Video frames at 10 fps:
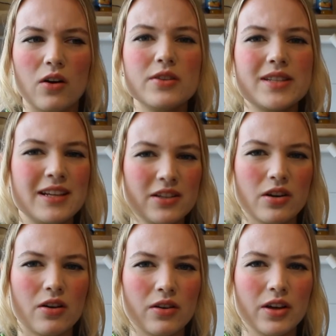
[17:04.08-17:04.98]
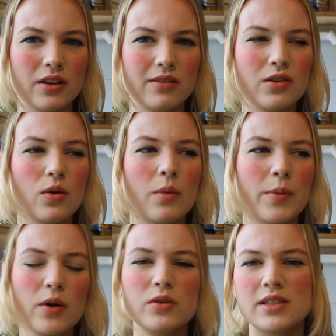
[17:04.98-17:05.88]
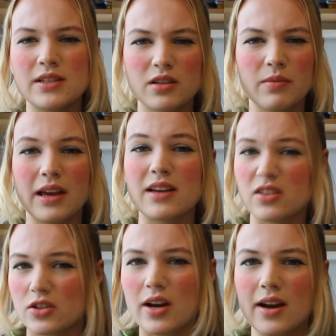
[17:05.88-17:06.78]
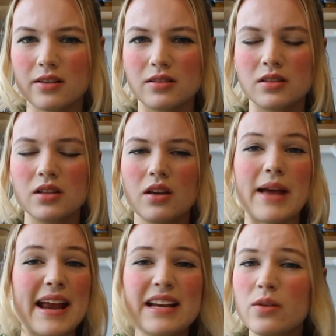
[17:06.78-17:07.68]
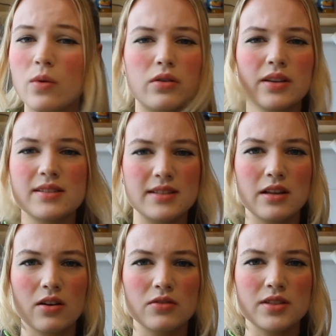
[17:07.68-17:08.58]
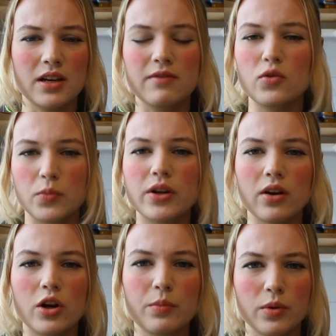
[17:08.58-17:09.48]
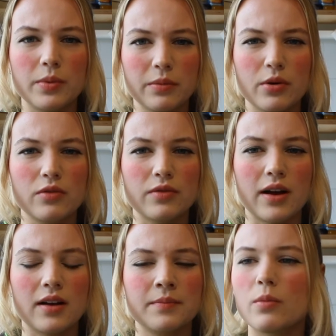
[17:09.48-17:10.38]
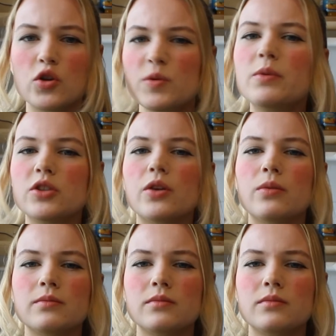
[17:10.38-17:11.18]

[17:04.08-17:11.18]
On TikTok, if you are posting something as a child, anyone can see that content if you put it on a public profile. And most people do.